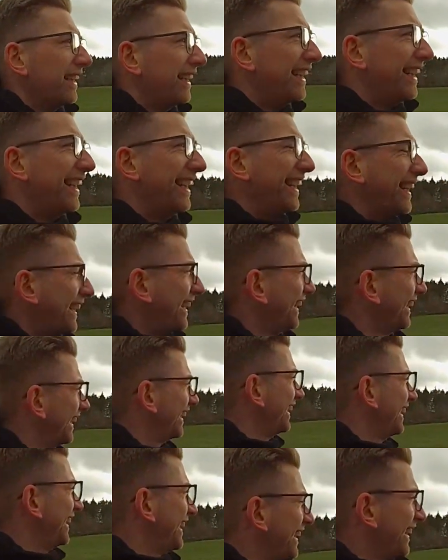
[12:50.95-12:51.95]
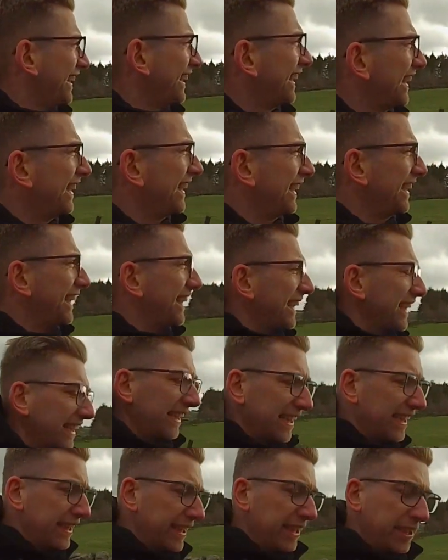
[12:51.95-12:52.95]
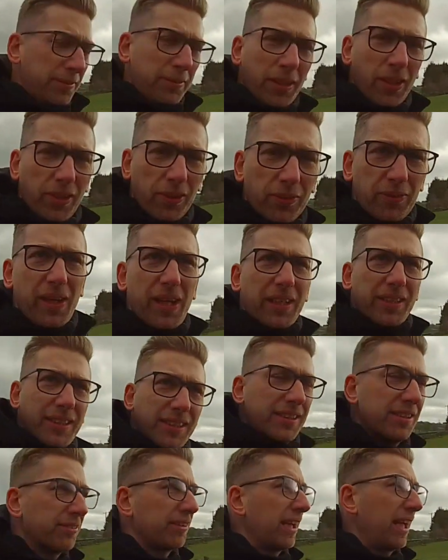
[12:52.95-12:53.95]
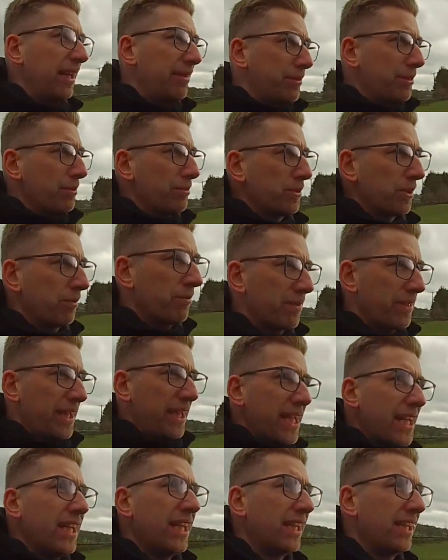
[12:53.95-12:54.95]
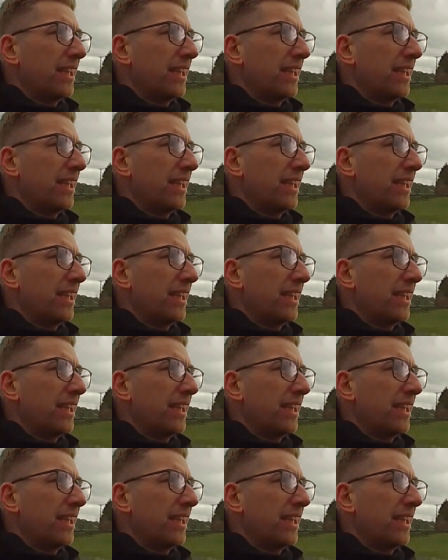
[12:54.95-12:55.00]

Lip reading: It's been a long while since I've climbed up something,